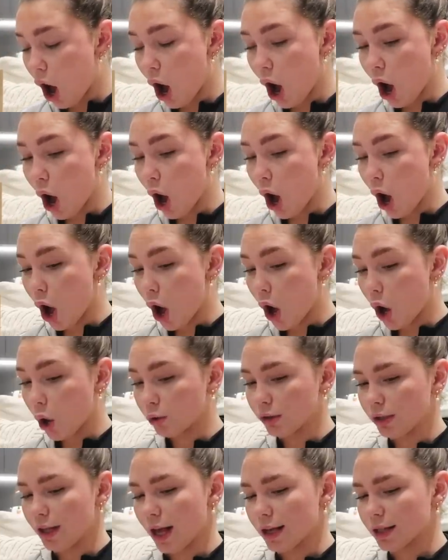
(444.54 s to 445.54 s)

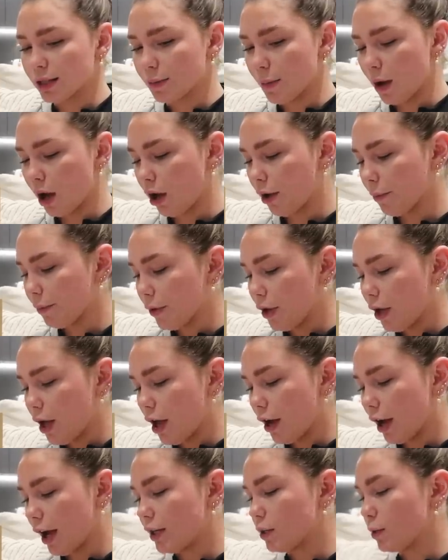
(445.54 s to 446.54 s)
Oh, that's smart.
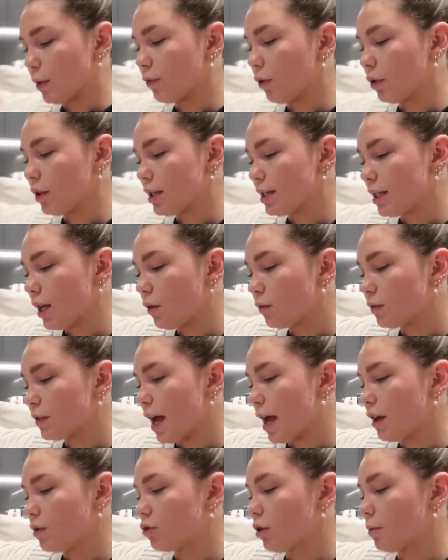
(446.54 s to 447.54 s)
Okay, so I've got the
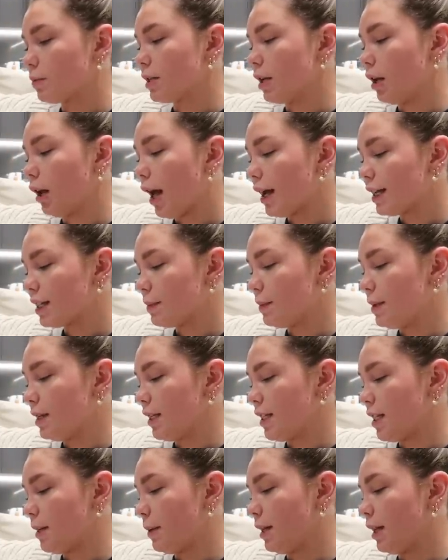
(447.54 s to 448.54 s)
self-tan drops in light to
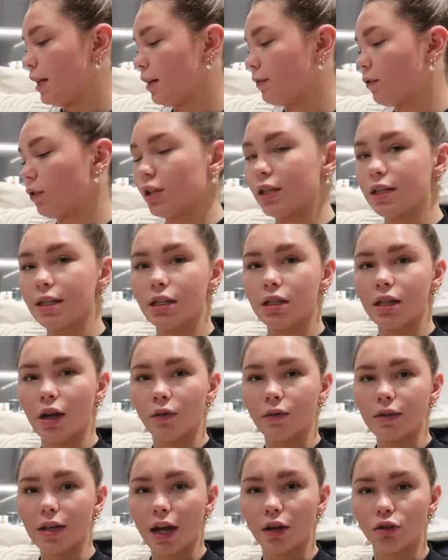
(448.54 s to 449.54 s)
medium, and then I've got the
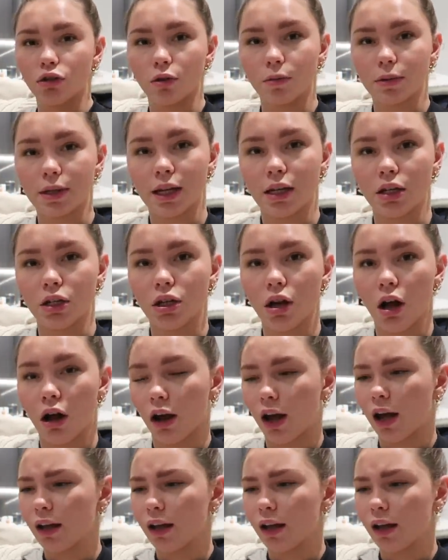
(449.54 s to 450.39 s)
self-tan drops in dark.